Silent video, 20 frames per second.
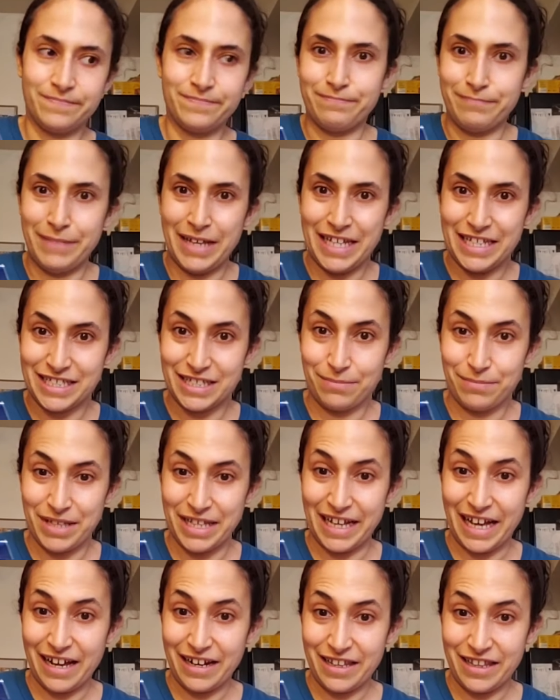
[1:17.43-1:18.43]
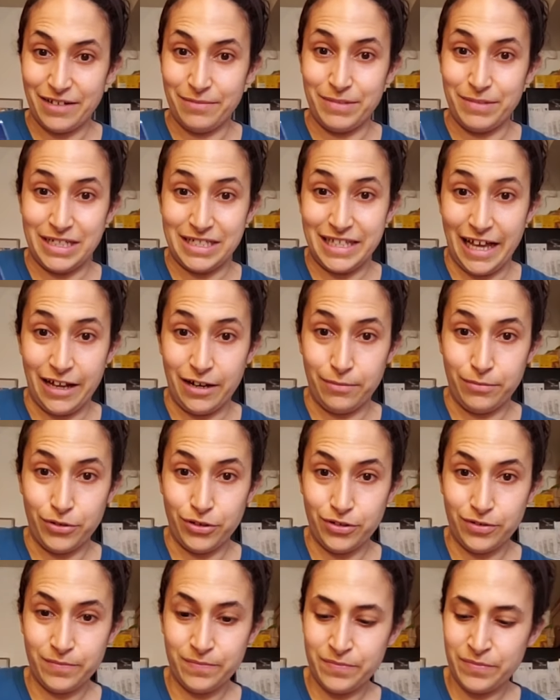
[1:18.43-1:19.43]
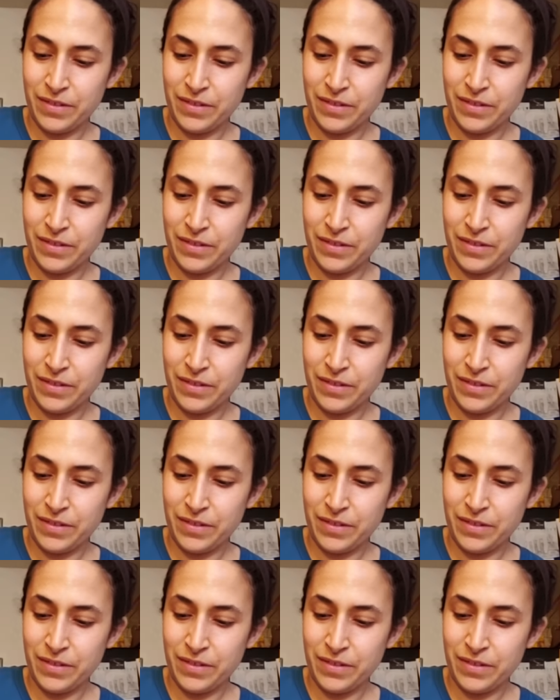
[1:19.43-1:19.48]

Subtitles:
make something out of them that's edible.